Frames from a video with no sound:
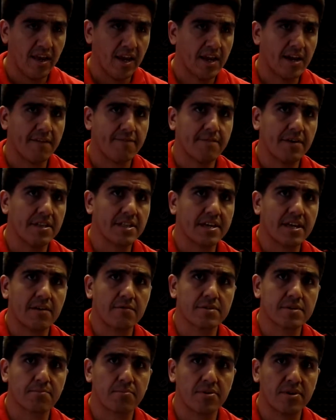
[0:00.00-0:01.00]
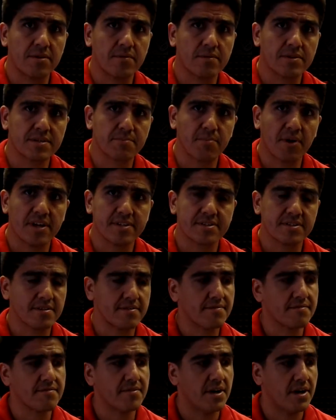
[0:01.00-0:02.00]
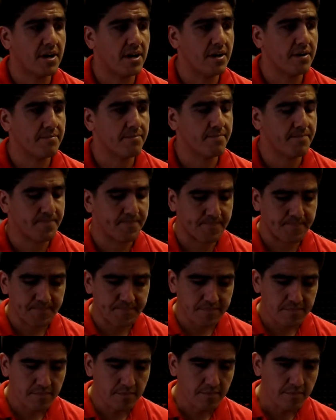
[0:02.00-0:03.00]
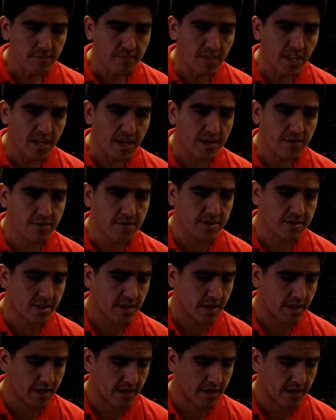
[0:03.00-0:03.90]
And I felt like it was pretty responsive. It was